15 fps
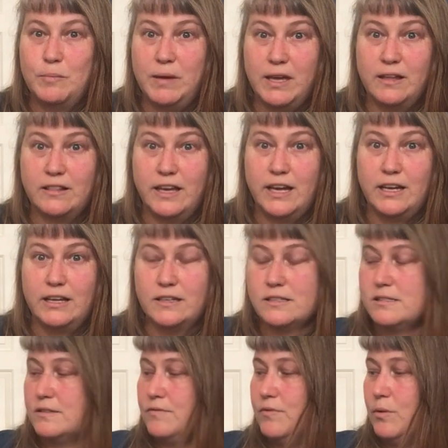pink ladies
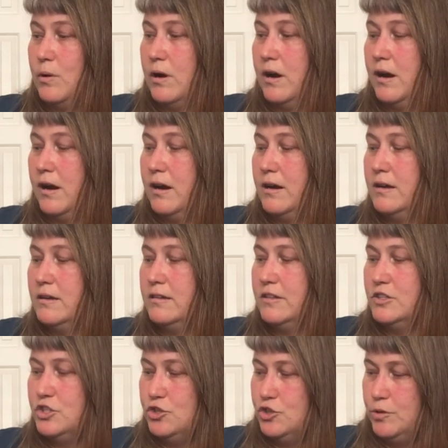for the
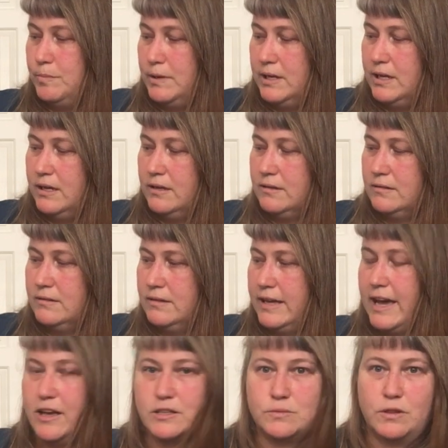Ju-Ju-Be
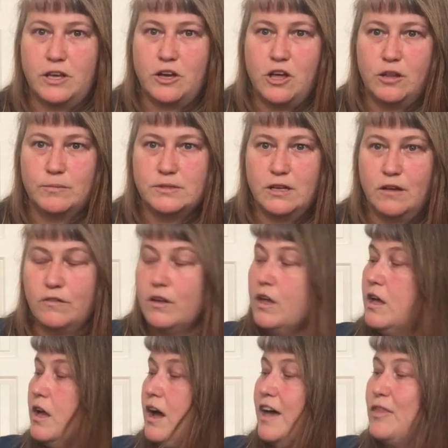gals, what they call themselves.
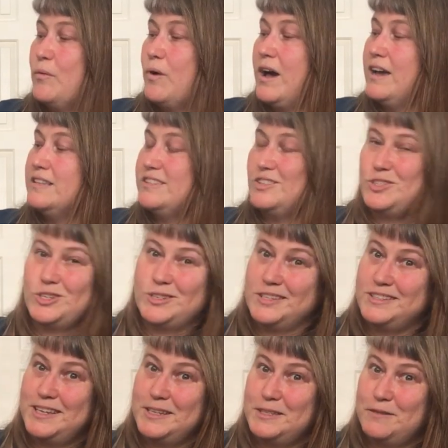Otherwise, it's just a
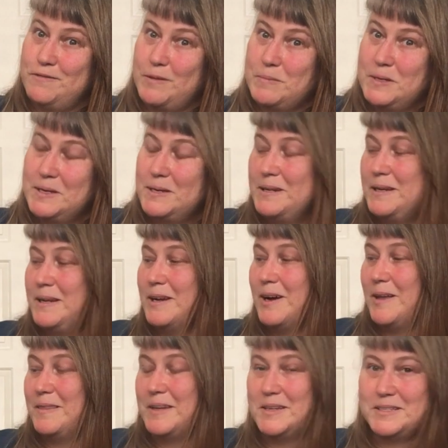taste of femininity
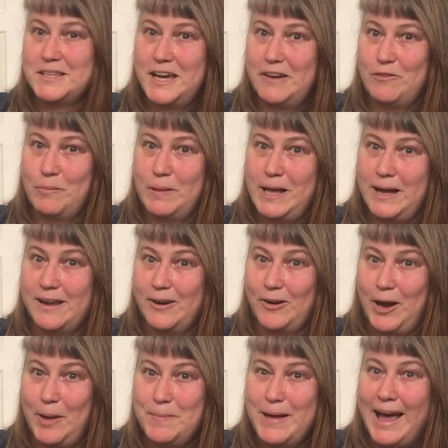on the inside of a black and
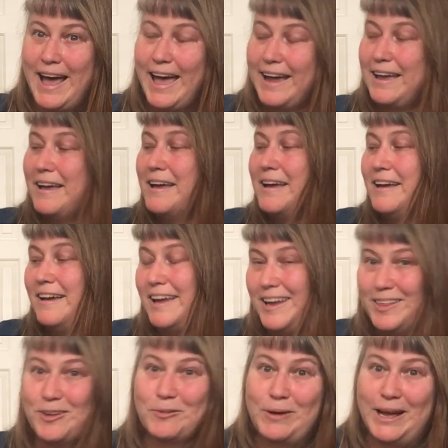gray bag.
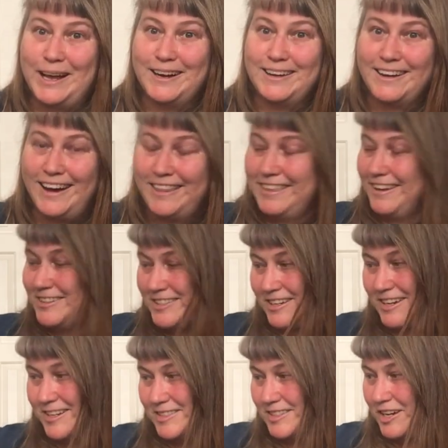Either way, I think it's a
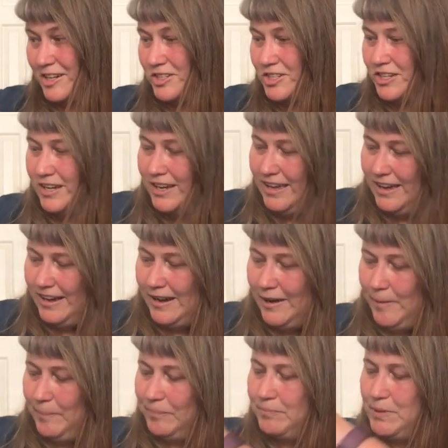nice touch.
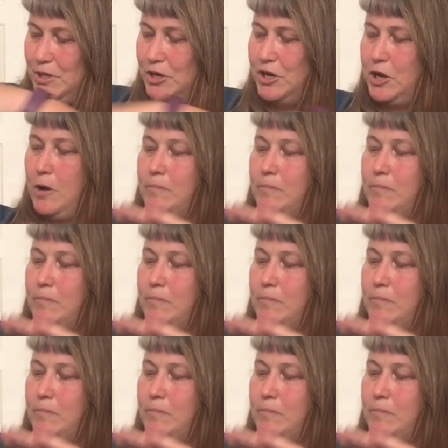Um, but there you go.